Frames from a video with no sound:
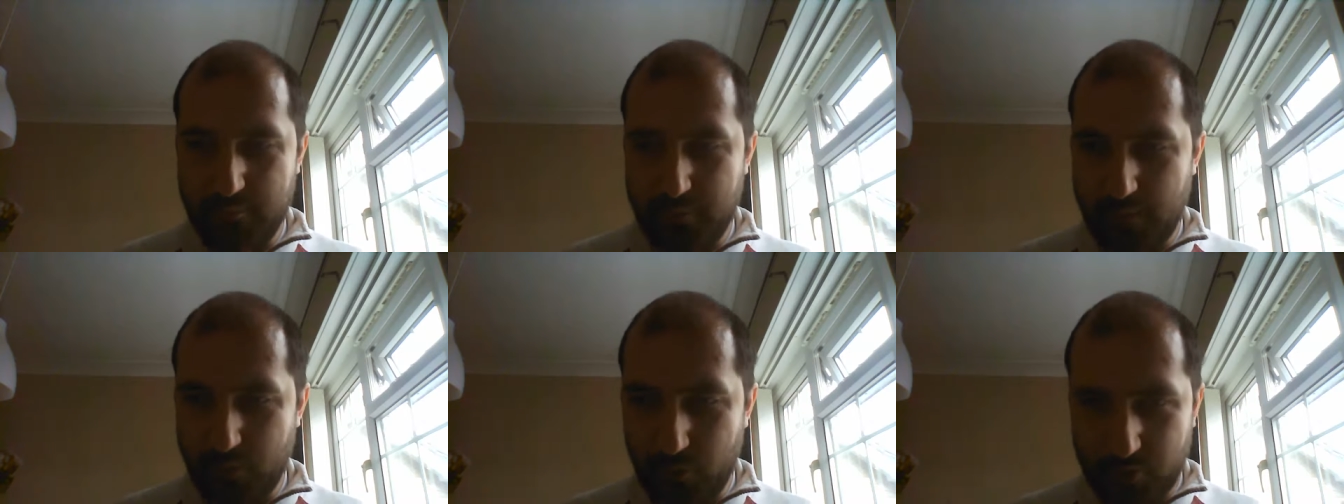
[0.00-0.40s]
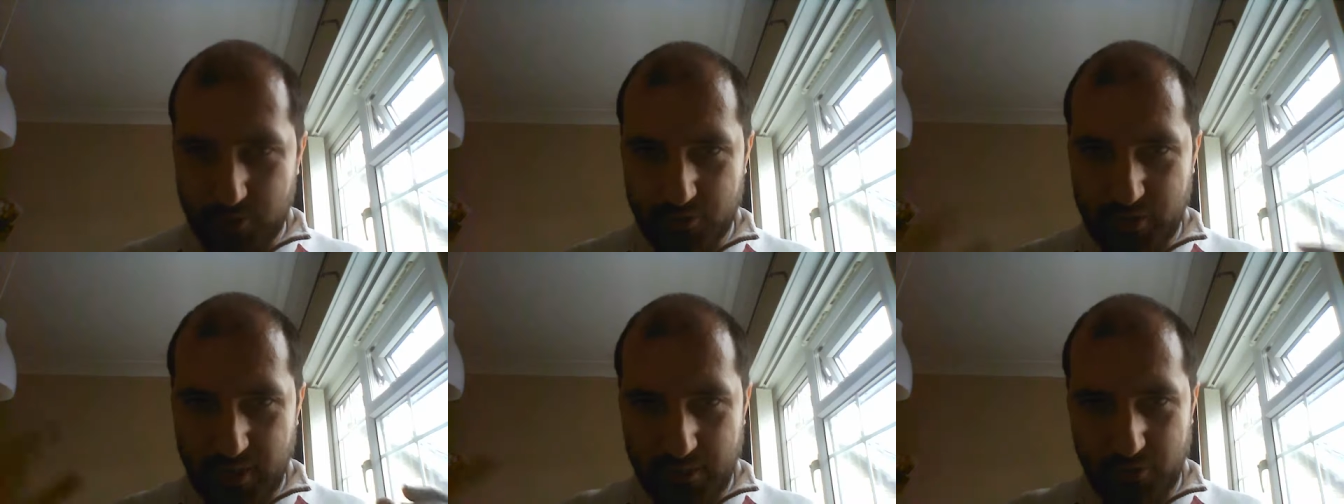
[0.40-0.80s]
in
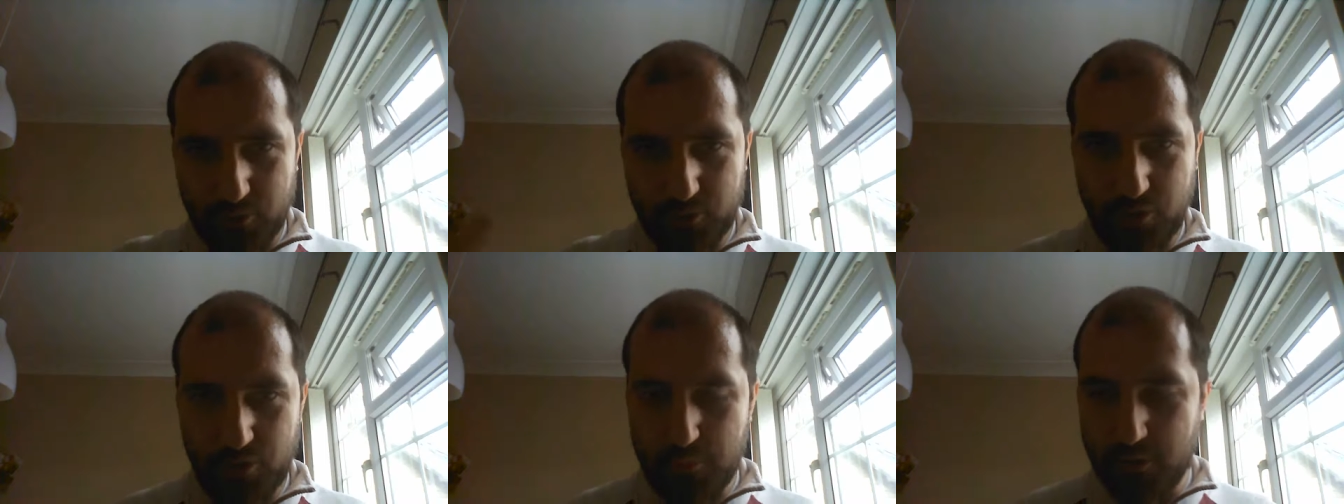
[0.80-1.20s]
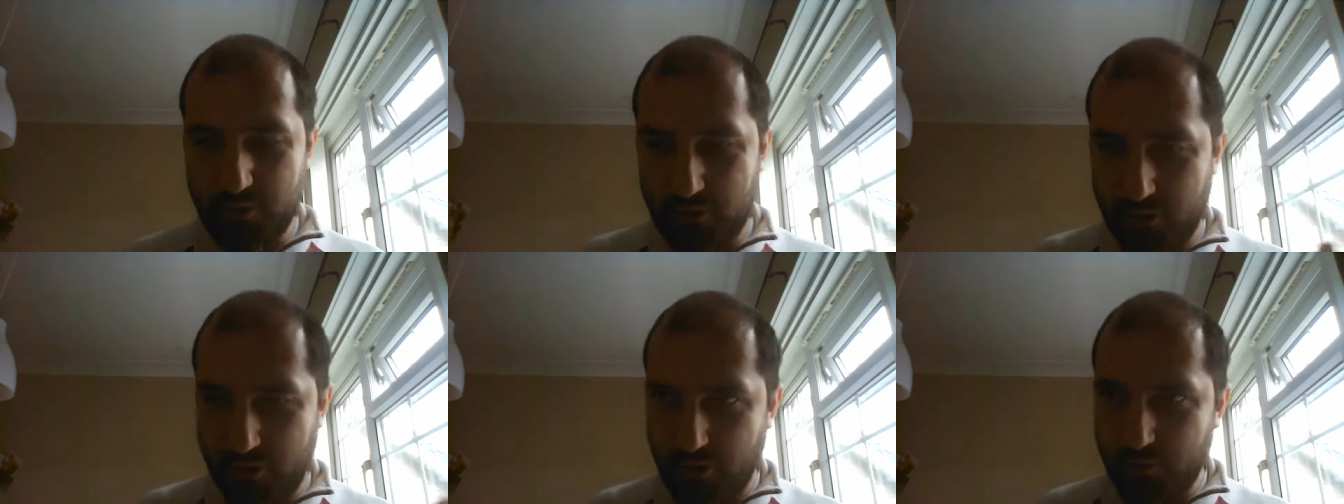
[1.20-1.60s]
August and October,
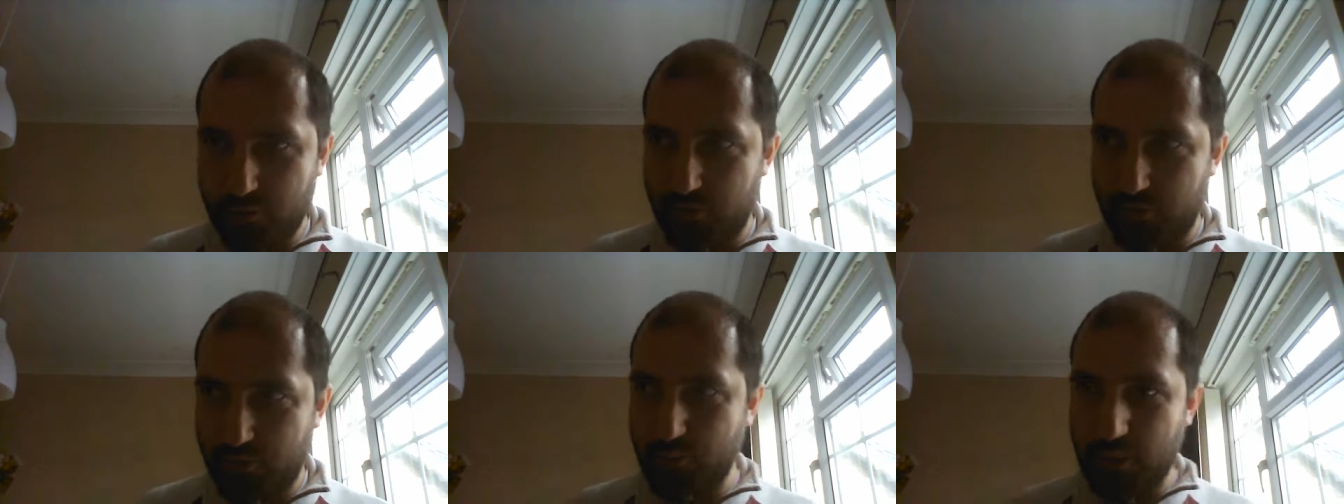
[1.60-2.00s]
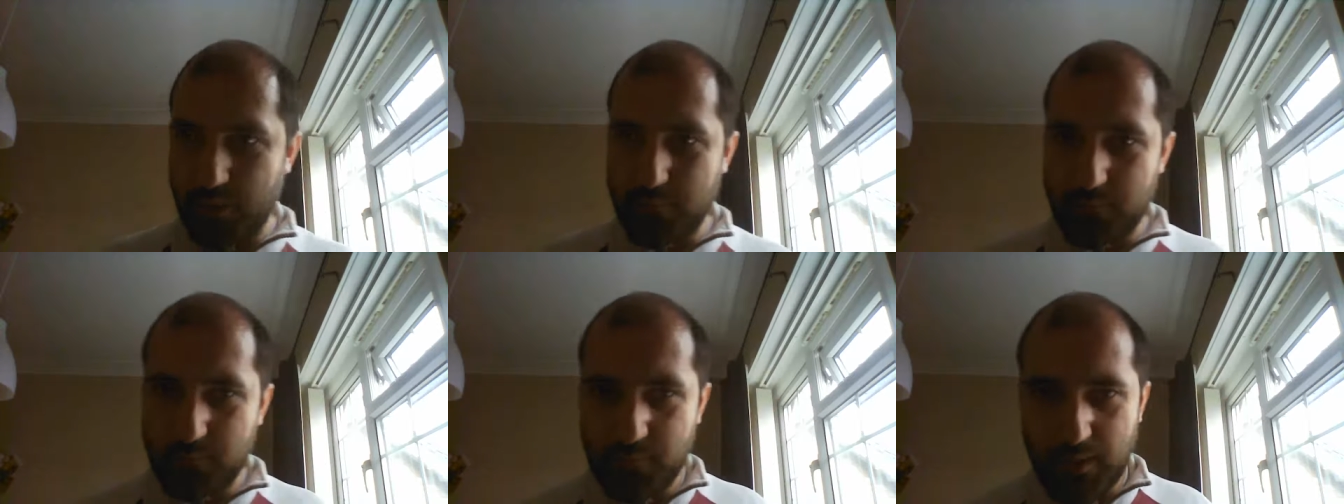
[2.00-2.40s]
to go to
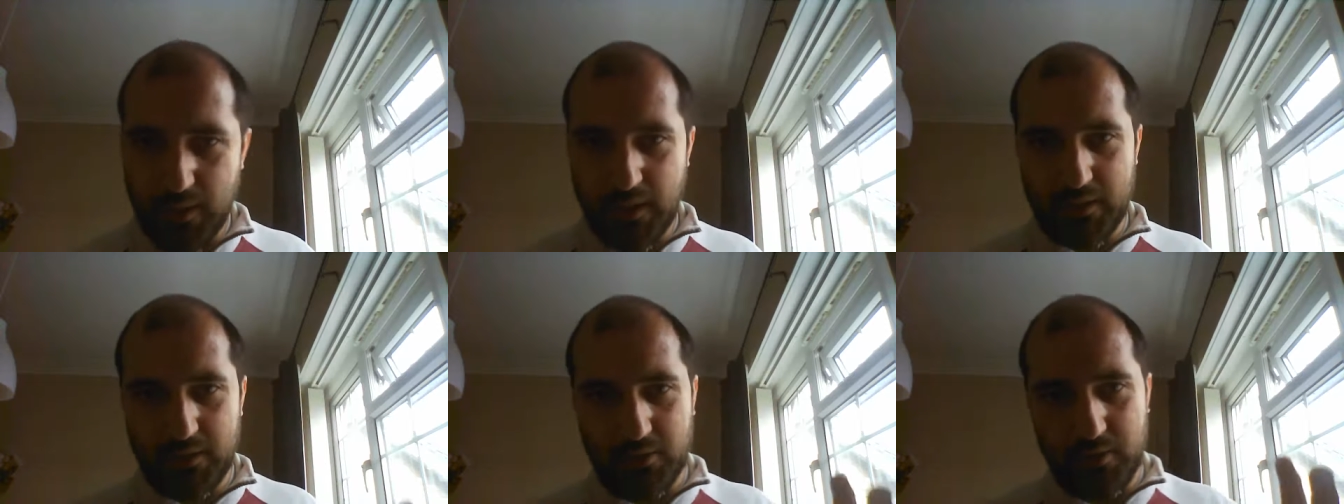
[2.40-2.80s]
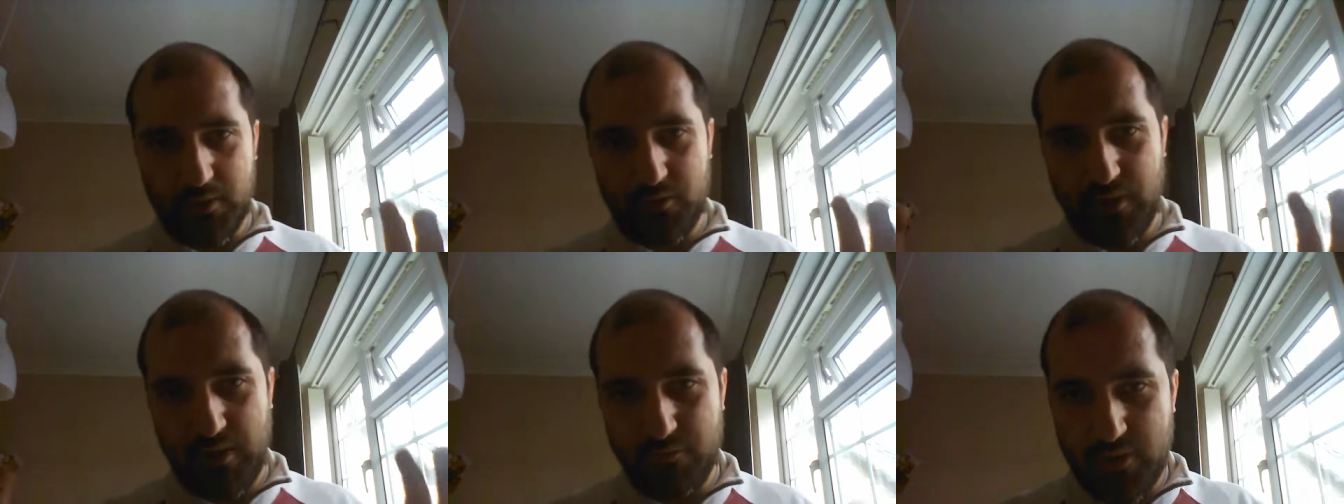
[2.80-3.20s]
and
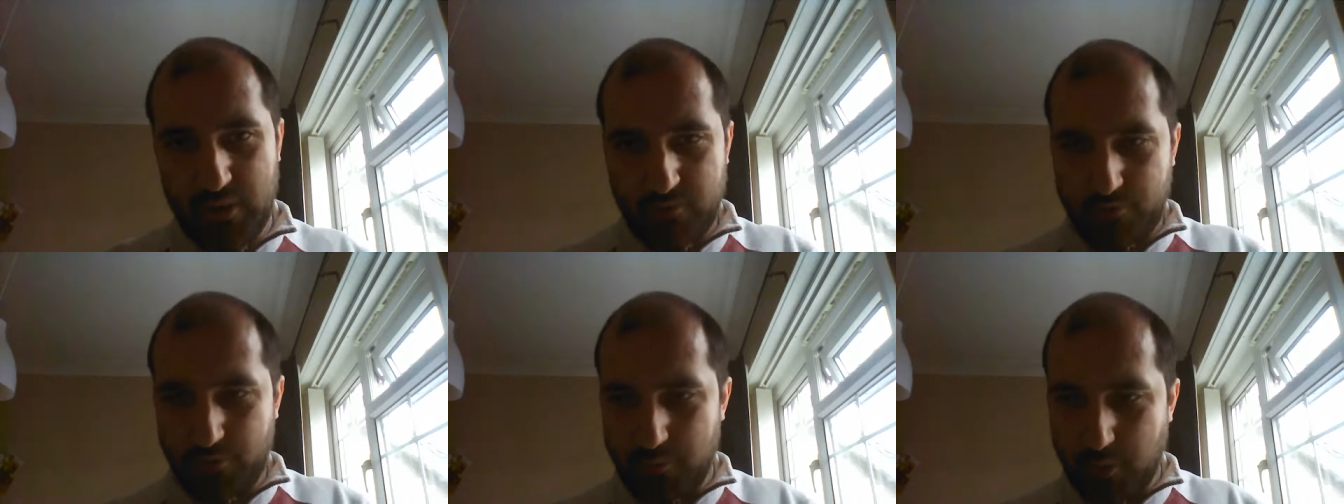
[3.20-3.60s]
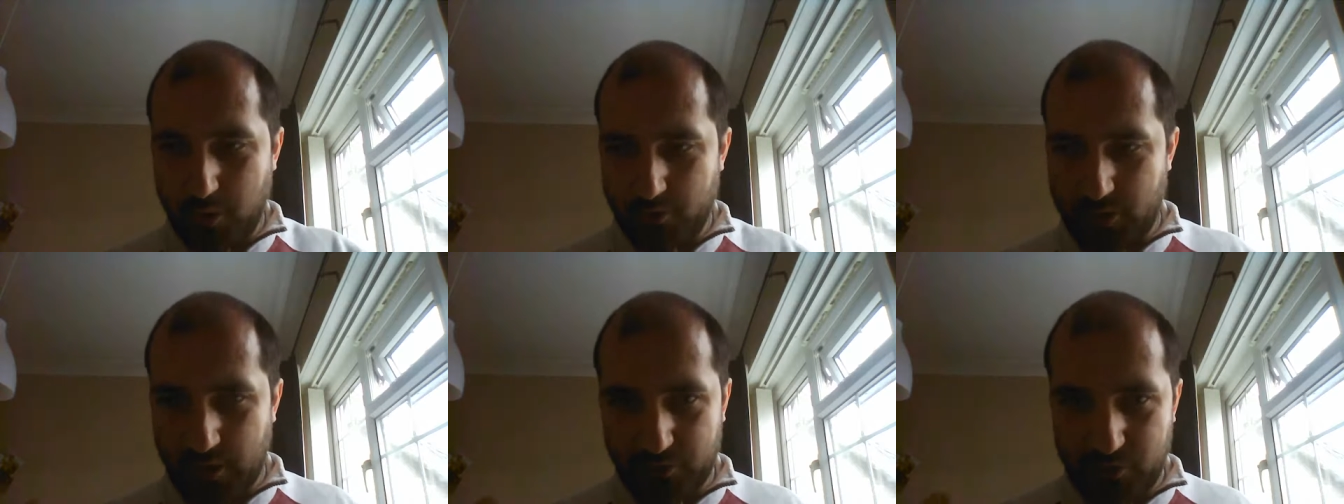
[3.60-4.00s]
17th of
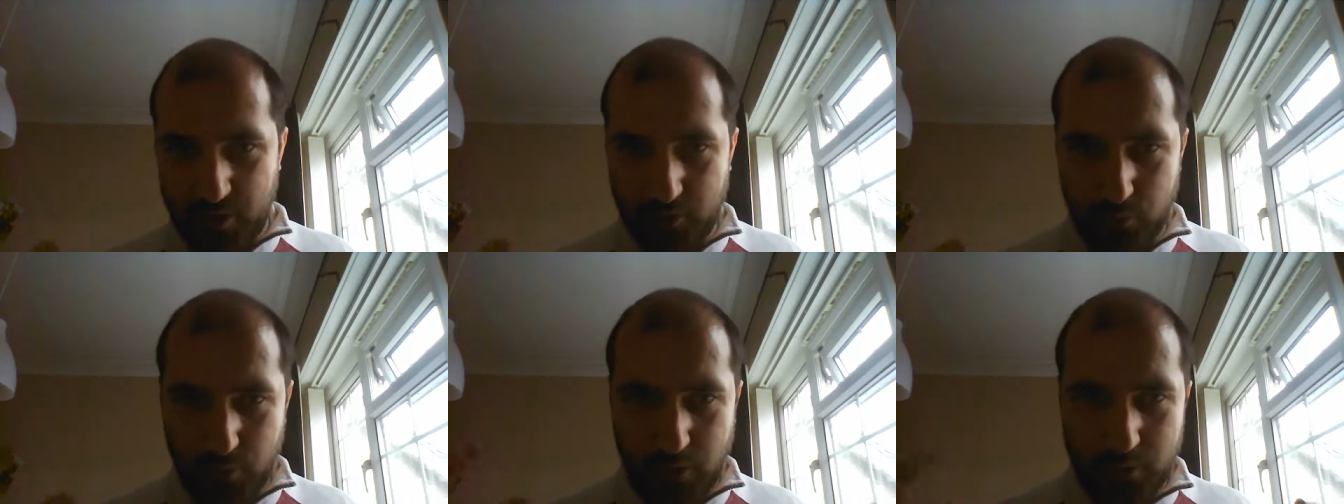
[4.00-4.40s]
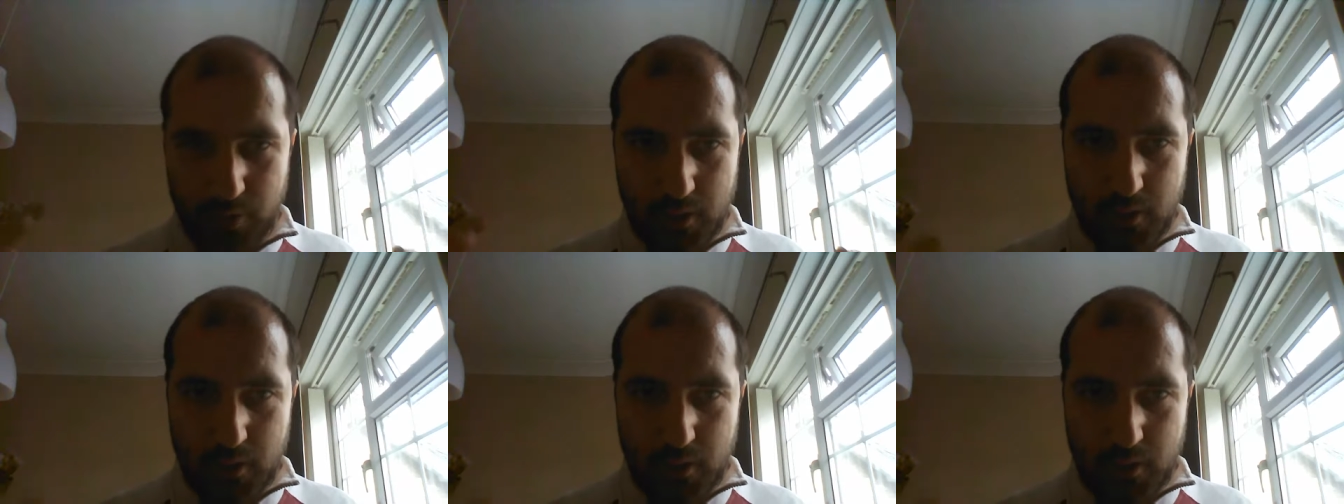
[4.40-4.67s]
March next year as well,